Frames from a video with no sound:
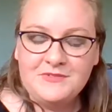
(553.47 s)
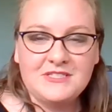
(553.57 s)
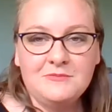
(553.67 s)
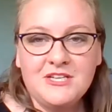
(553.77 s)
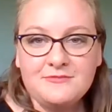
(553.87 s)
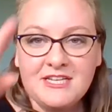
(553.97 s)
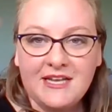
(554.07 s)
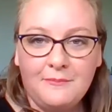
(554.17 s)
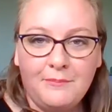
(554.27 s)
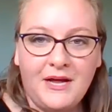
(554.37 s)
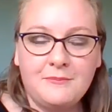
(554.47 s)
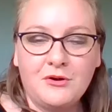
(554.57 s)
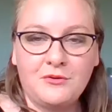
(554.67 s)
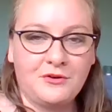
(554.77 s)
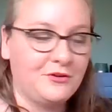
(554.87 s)
Sometimes I get
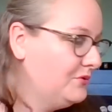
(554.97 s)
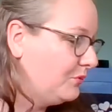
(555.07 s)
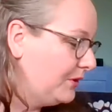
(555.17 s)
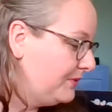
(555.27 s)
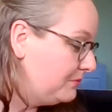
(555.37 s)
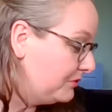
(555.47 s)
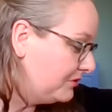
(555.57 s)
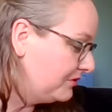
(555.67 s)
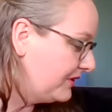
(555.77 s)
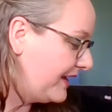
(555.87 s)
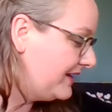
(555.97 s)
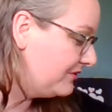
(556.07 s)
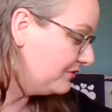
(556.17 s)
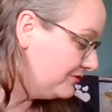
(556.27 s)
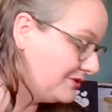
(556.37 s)
bimodal, where people
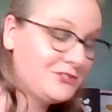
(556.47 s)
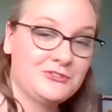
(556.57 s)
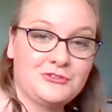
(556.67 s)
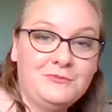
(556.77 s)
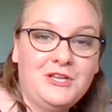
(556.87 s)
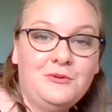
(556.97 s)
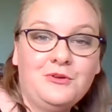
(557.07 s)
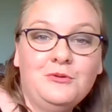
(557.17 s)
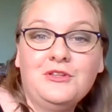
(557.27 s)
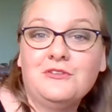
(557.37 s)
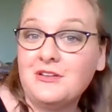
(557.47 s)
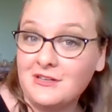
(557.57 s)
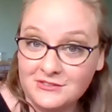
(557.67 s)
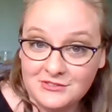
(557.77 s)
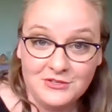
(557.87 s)
either did
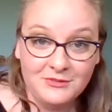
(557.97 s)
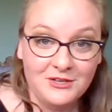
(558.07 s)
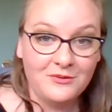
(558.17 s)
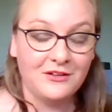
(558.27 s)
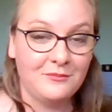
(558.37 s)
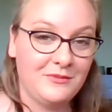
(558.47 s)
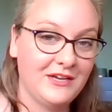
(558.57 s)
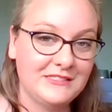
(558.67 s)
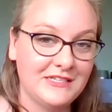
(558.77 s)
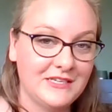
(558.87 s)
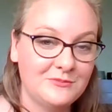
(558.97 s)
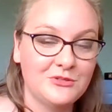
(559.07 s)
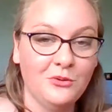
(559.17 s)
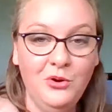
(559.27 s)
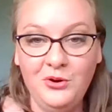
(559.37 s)
extremely well on my exams
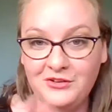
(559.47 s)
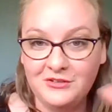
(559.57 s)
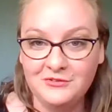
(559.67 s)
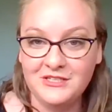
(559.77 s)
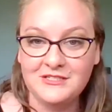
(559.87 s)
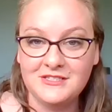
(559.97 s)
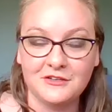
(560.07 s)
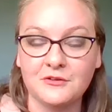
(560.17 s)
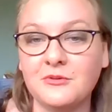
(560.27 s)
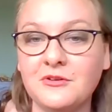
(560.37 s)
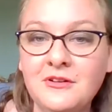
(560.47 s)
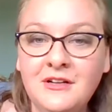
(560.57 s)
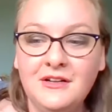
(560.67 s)
or you did terrible.